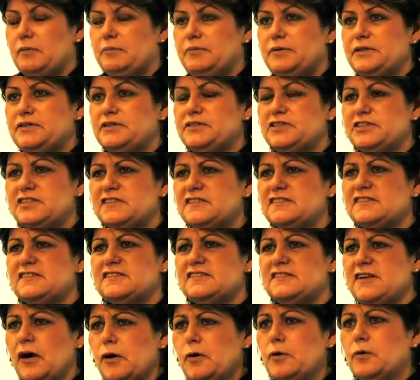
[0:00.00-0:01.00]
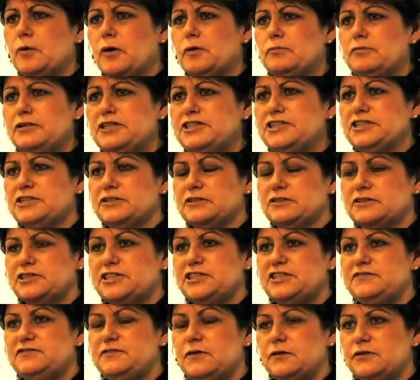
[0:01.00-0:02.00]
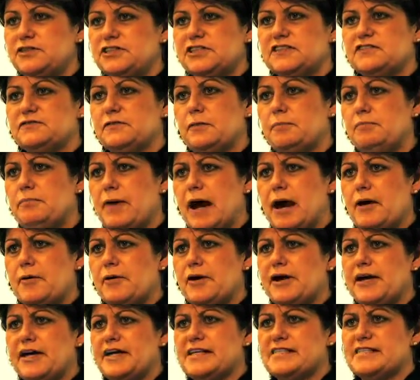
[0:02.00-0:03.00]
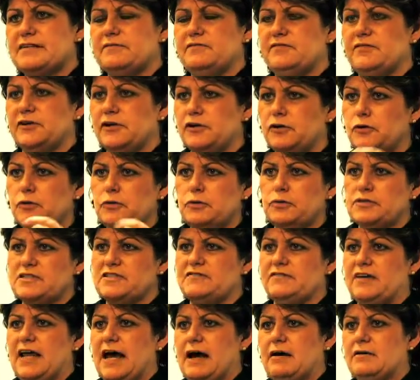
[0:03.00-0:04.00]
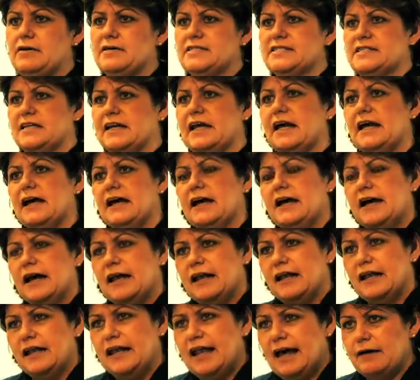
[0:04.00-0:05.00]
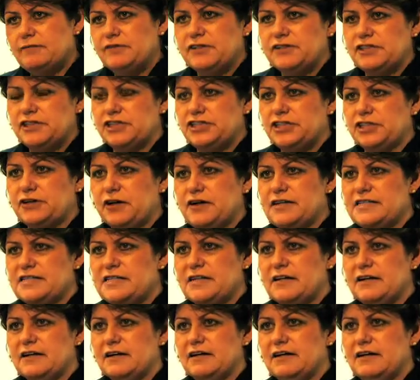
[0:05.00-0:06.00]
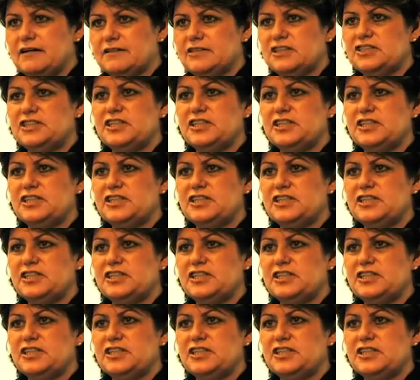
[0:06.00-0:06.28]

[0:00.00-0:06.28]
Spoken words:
but just so original. She forages for berries and for gorse flowers and lavender she grows in her garden.